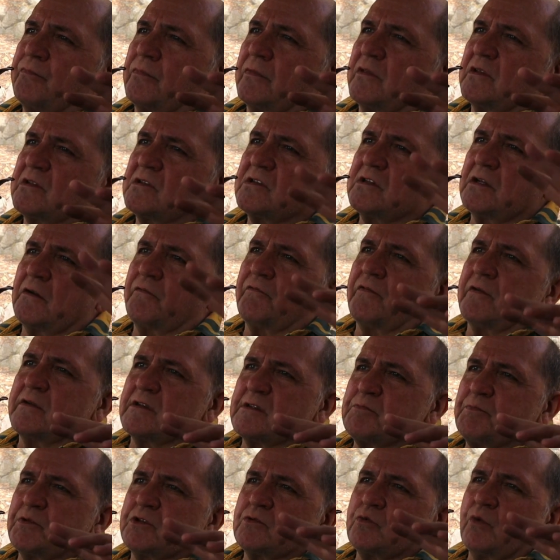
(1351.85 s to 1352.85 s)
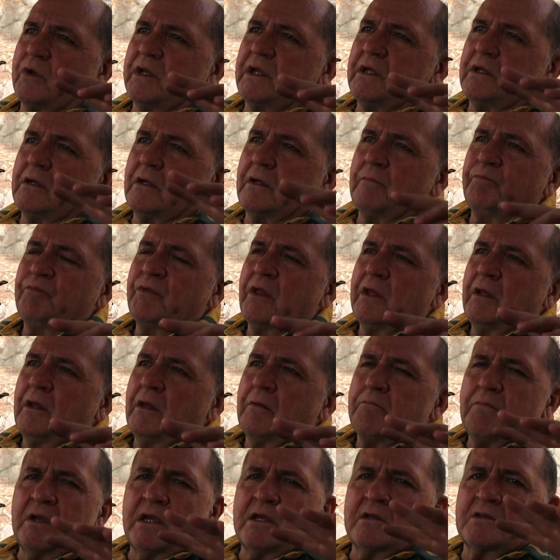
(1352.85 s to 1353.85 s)
This difference between
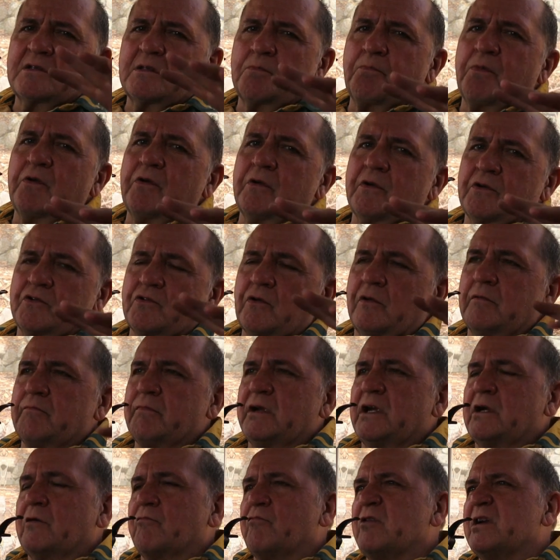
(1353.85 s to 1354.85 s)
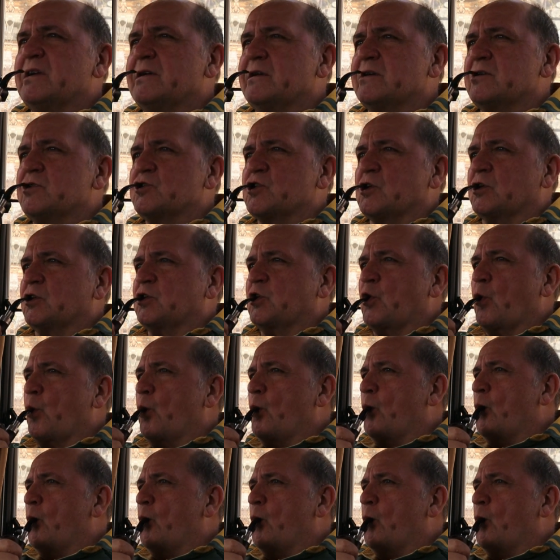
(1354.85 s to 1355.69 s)
being spiritual and being religious.